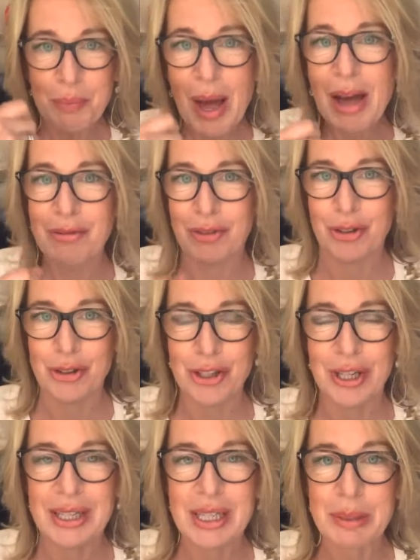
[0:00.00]

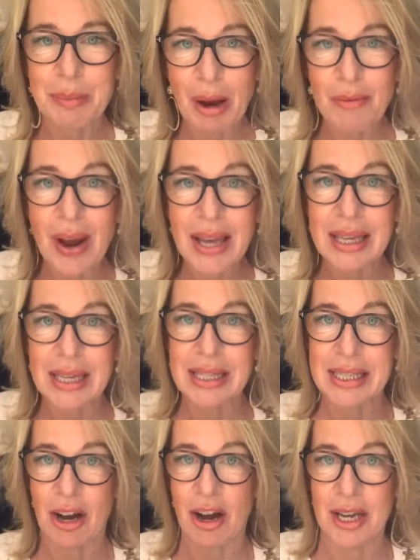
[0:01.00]
Barefoot. It's my
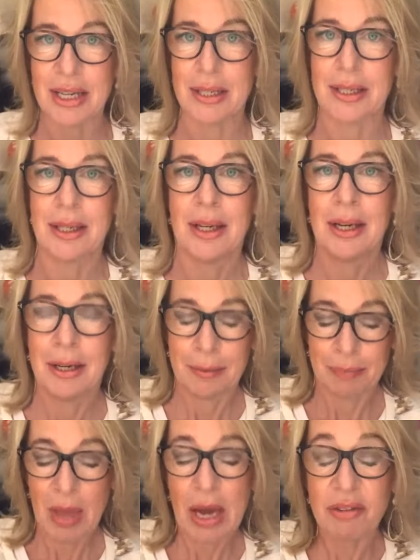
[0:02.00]
regular diet.
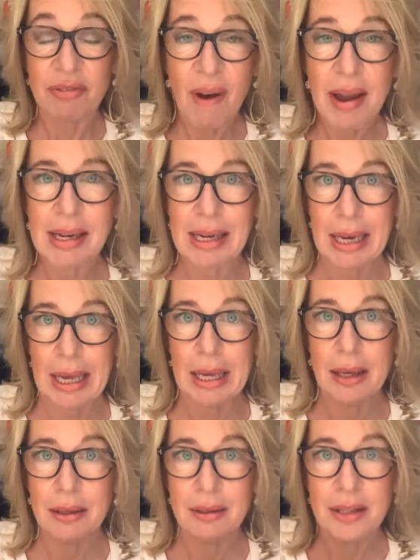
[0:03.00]
And
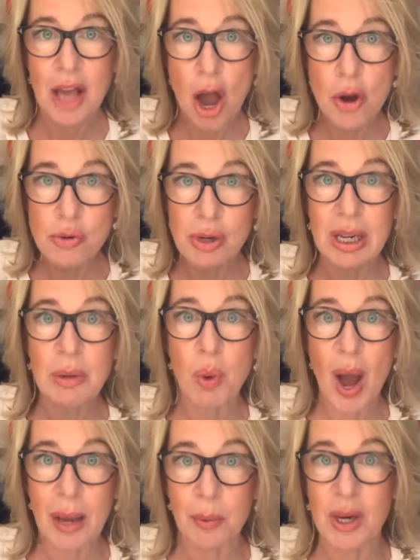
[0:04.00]
frankly, the only
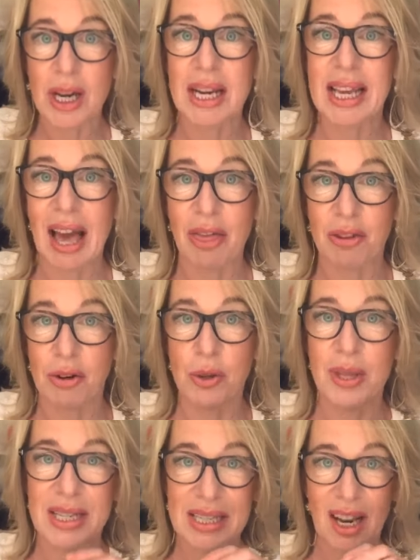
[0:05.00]
way we're going to get
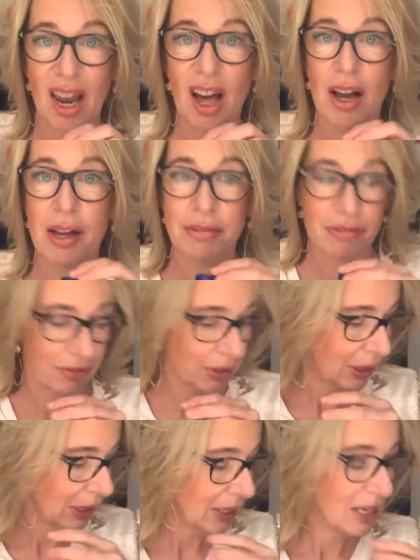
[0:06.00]
through this alive
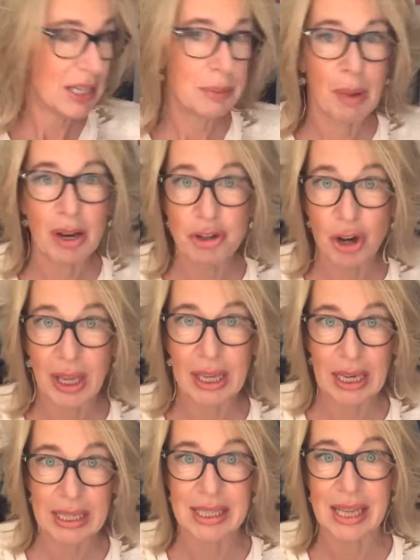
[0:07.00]
is by
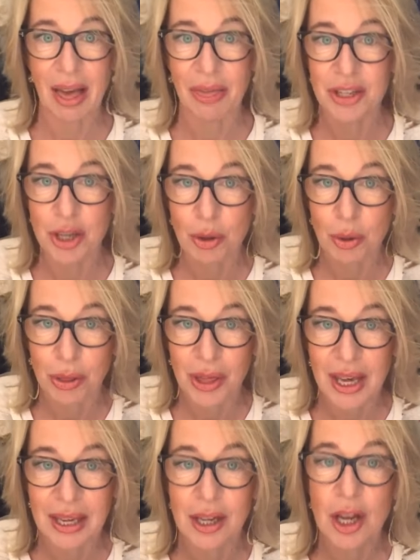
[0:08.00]
drinking together, don't you
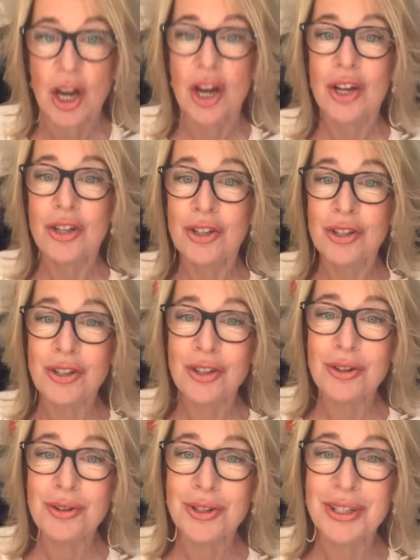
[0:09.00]
think?
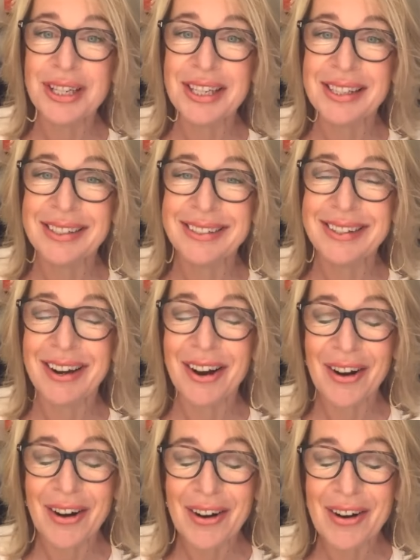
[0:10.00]
Susan,
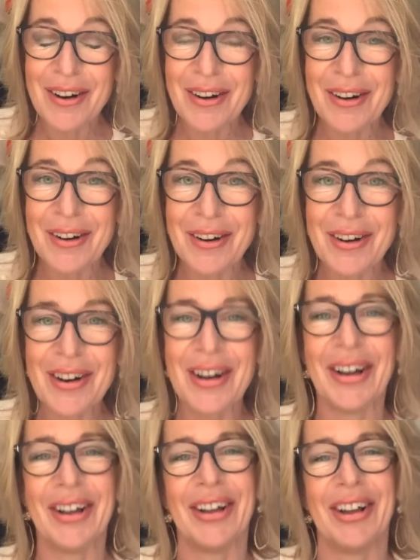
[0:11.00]
aww.